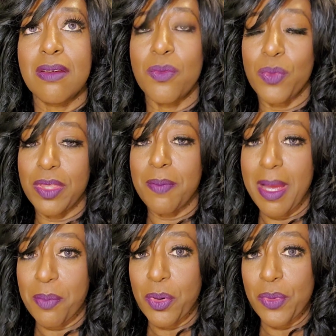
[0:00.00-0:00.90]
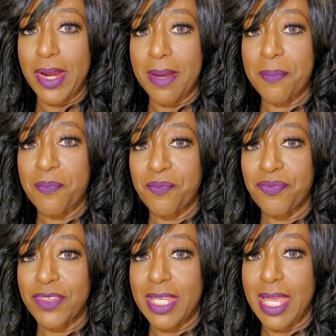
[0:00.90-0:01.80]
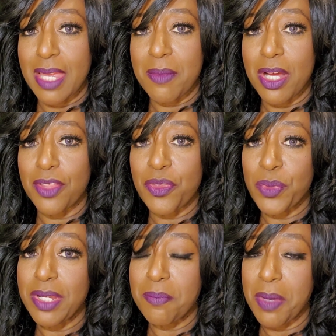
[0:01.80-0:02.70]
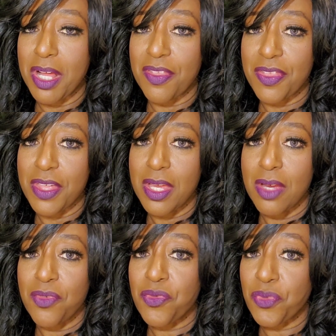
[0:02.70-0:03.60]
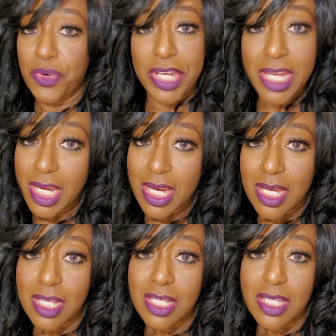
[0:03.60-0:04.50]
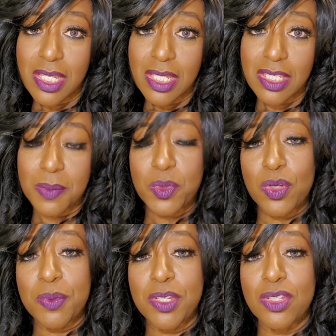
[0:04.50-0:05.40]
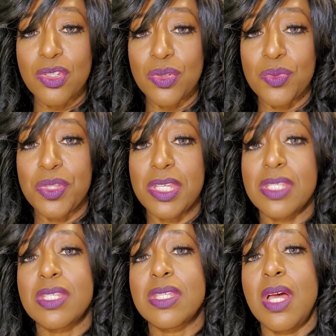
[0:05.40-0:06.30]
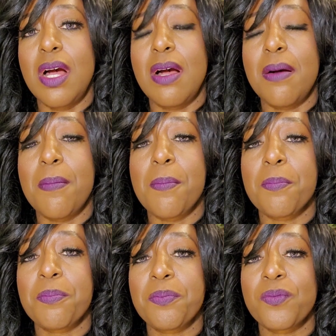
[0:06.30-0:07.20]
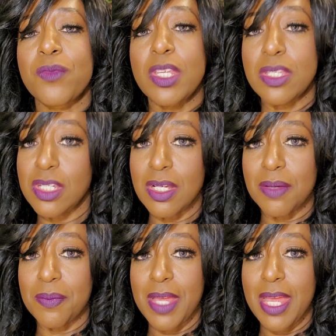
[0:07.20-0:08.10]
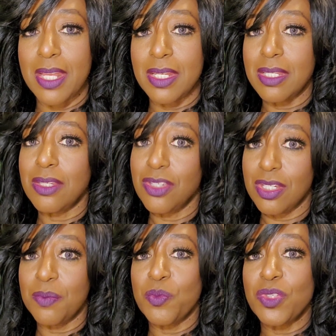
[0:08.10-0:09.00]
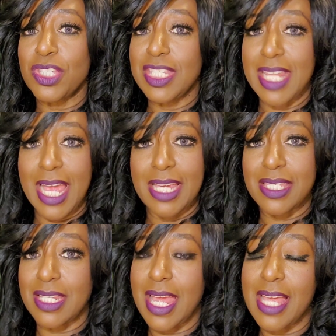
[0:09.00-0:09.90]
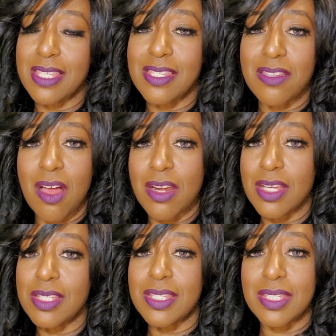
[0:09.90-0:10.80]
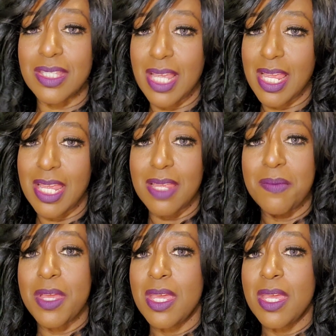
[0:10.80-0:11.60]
with my program, came a 3-month free subscription to this gym. And the gym's nice. It had sauna, steam,